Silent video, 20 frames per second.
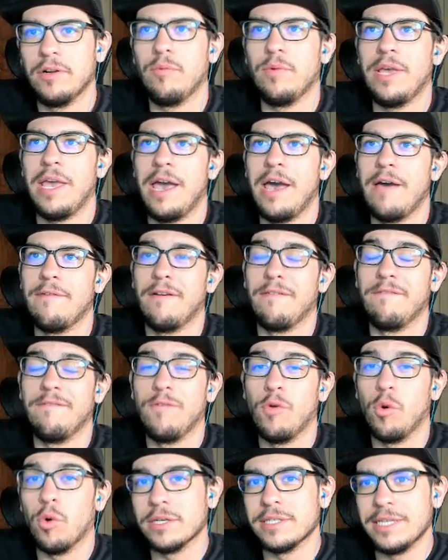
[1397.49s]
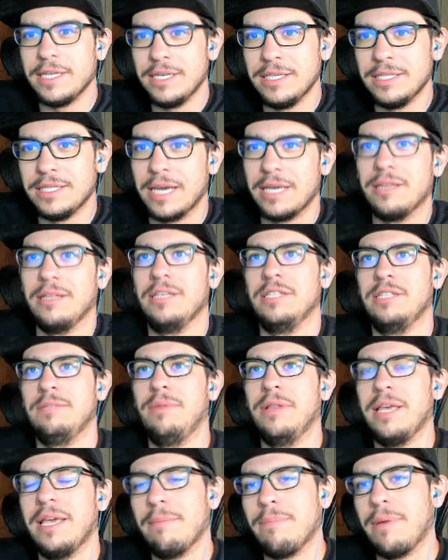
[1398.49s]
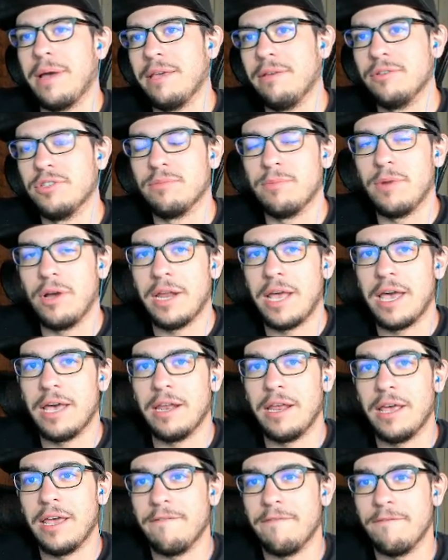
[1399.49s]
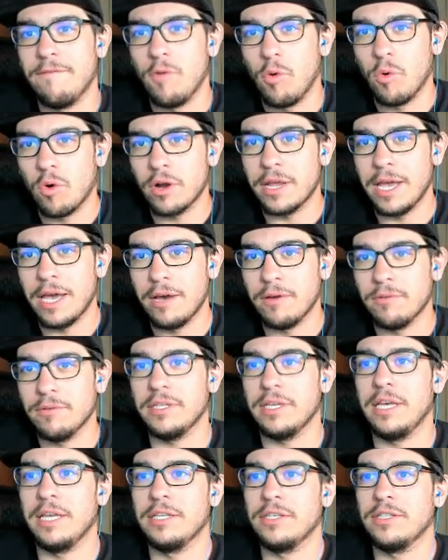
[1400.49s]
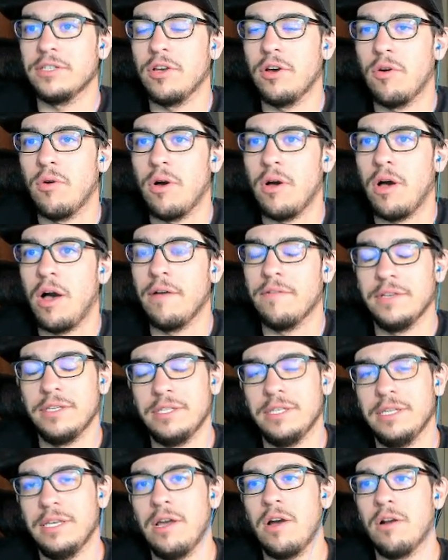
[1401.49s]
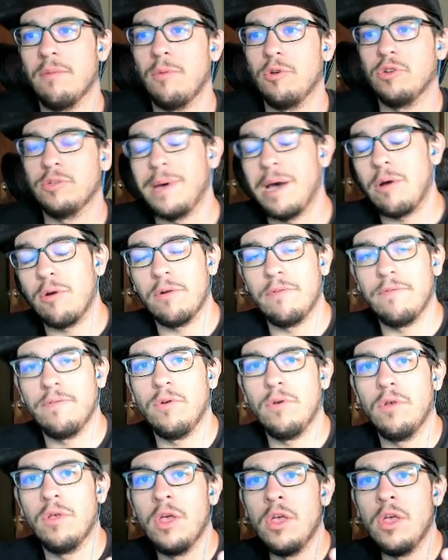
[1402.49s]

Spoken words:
We have 14 deck lists playing Imperialdramon at a 4 count, and so obviously our most powerful